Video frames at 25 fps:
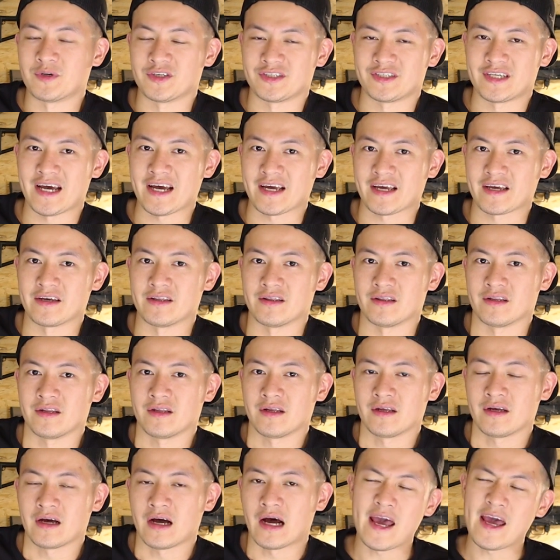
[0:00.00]
per second?
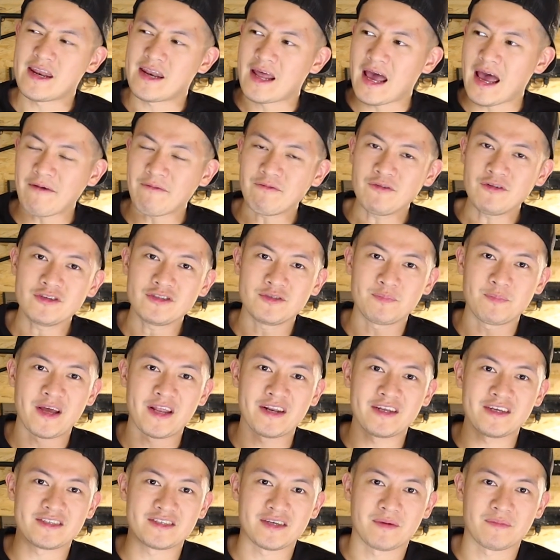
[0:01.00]
And after
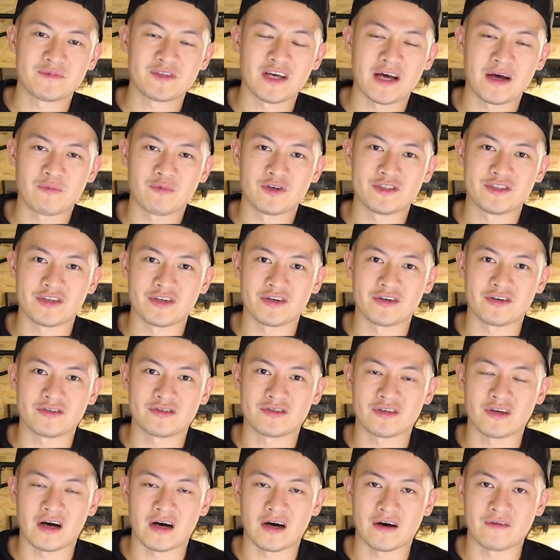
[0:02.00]
spending some time with
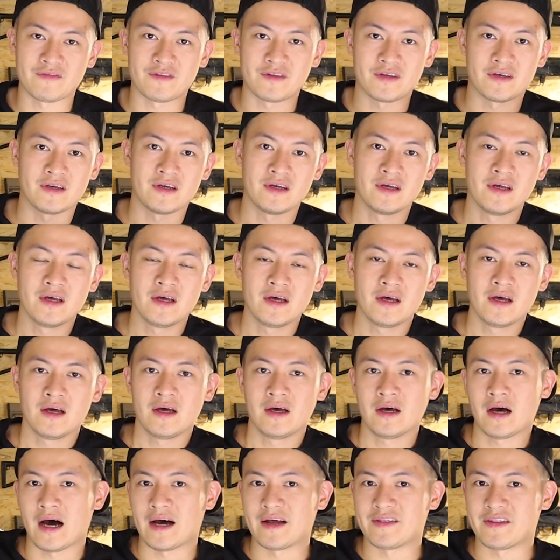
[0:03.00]
Airsoft,
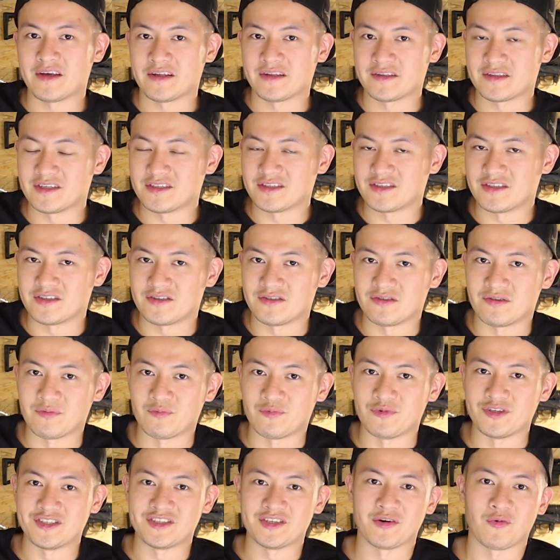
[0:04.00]
I think this is the
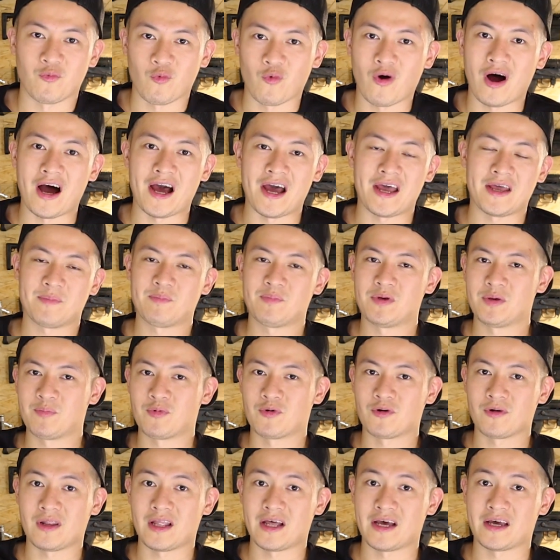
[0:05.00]
reason why
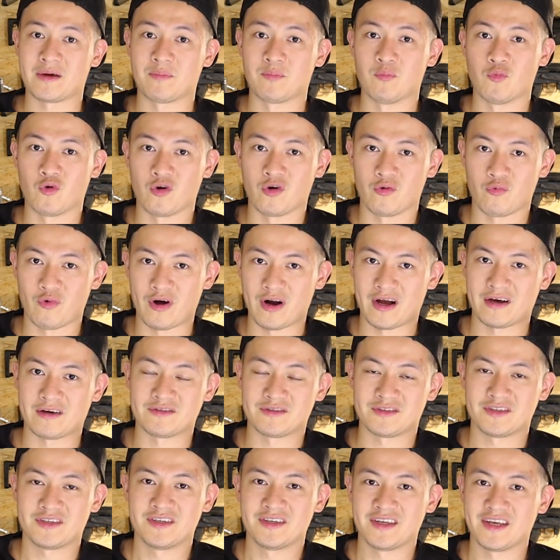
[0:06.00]
people like more
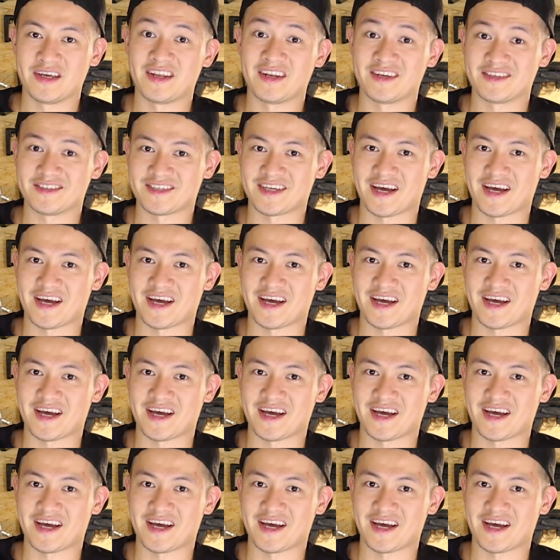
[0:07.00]
rounds in a